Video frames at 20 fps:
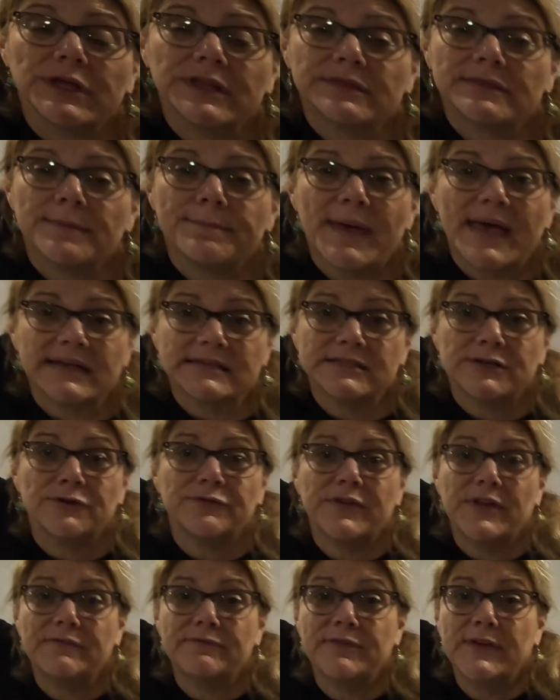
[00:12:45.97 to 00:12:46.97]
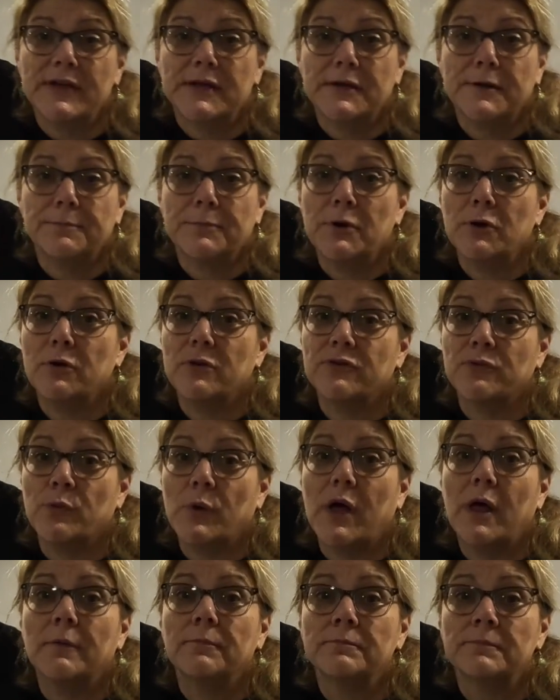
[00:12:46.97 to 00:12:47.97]
get the Max Air Vent fan up here as
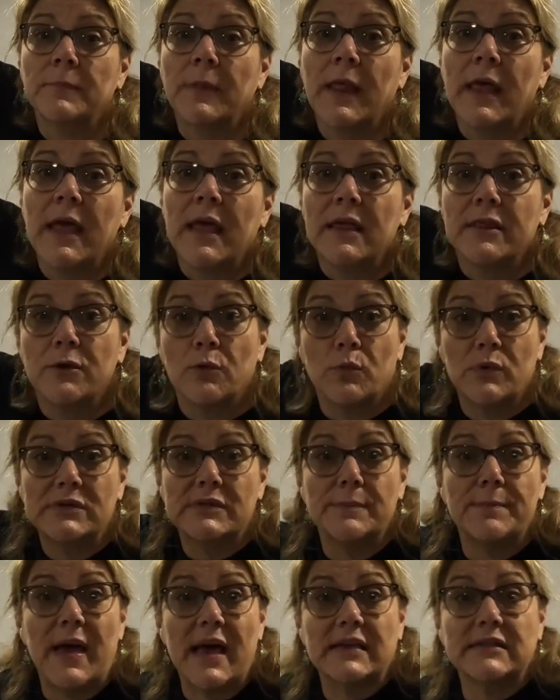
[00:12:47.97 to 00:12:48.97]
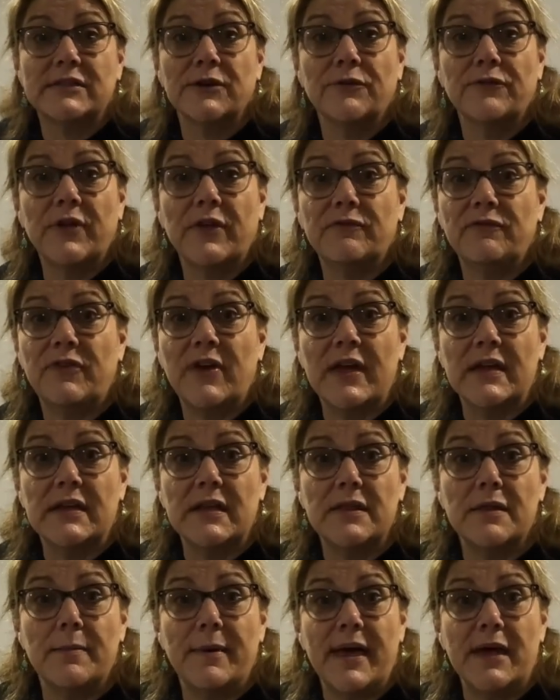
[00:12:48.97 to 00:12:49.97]
well. There was a Max Air Vent fan
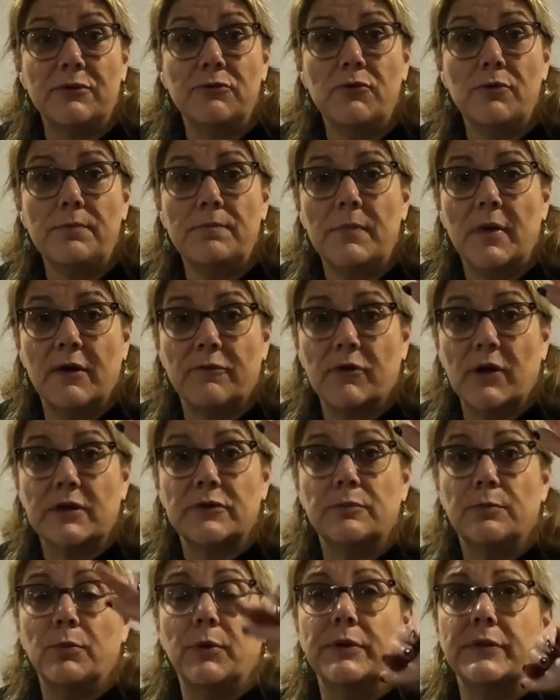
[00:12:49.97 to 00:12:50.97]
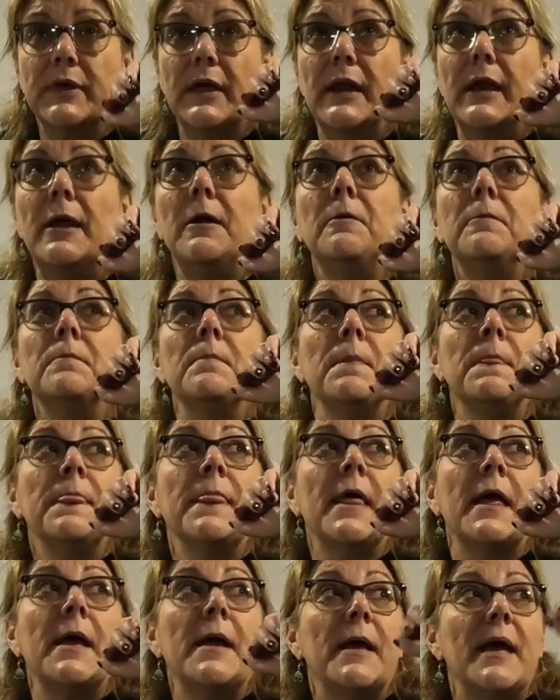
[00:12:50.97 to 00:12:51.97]
in the bathroom. I forgot to point that out.
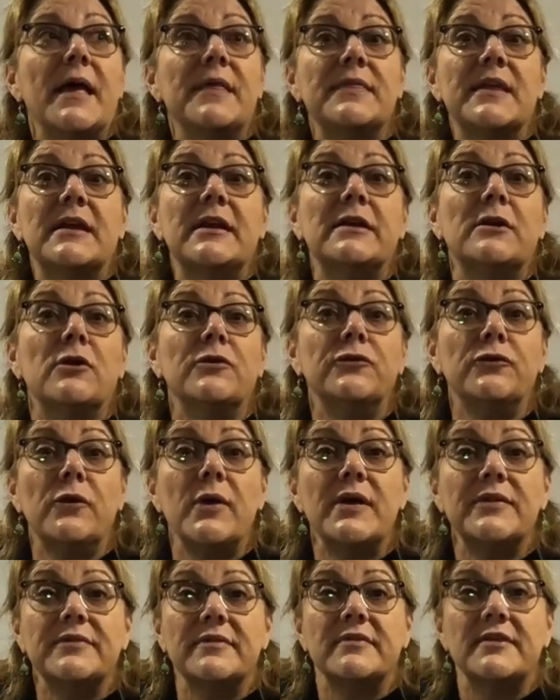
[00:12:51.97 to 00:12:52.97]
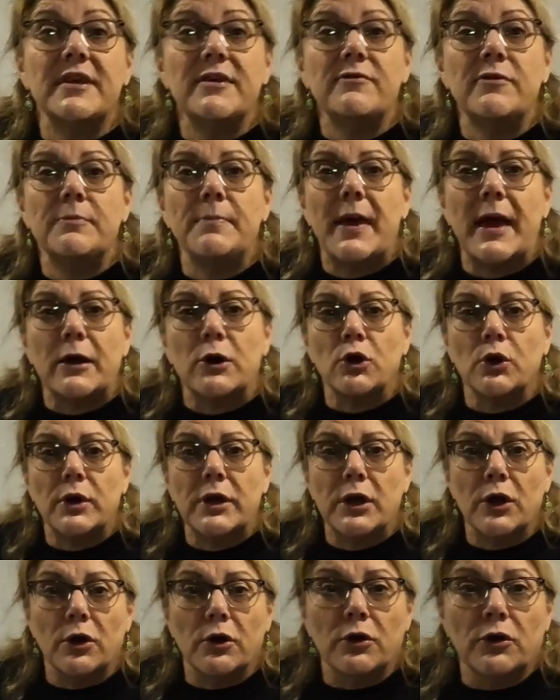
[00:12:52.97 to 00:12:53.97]
And then it also has a TV backer
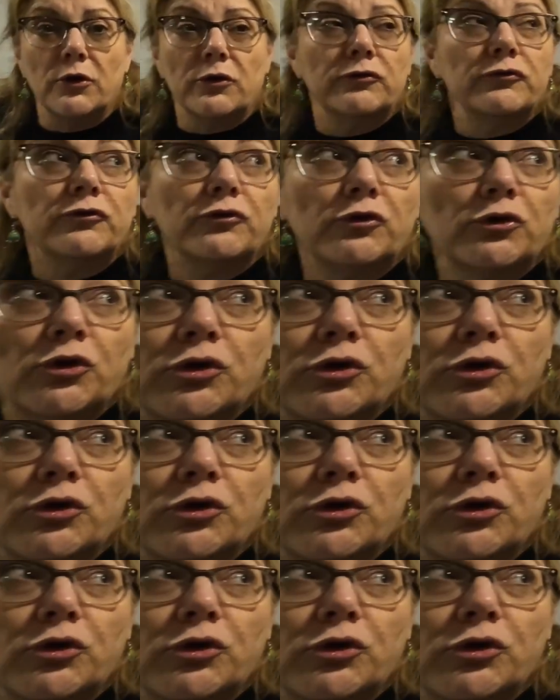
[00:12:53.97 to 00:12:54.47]
here. So you